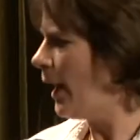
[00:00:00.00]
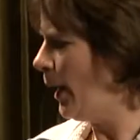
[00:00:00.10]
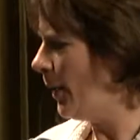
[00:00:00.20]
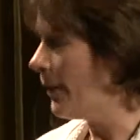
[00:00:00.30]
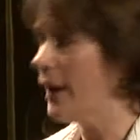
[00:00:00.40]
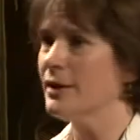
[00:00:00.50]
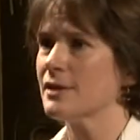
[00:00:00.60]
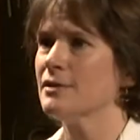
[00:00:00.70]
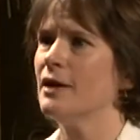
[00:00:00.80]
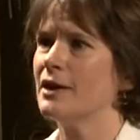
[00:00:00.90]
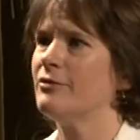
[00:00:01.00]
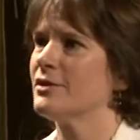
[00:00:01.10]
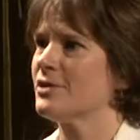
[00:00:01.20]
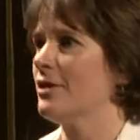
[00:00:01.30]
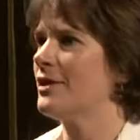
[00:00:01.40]
Um, and that's not even
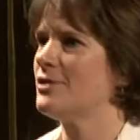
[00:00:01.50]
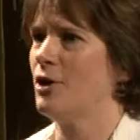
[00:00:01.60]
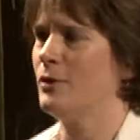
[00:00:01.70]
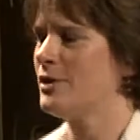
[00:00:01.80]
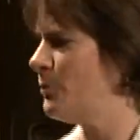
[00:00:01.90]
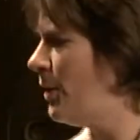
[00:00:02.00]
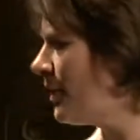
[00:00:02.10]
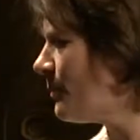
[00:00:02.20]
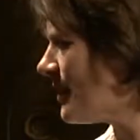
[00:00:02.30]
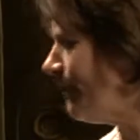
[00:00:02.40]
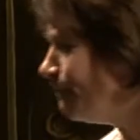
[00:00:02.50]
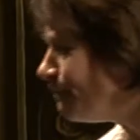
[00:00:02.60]
starting into Mel Gibson.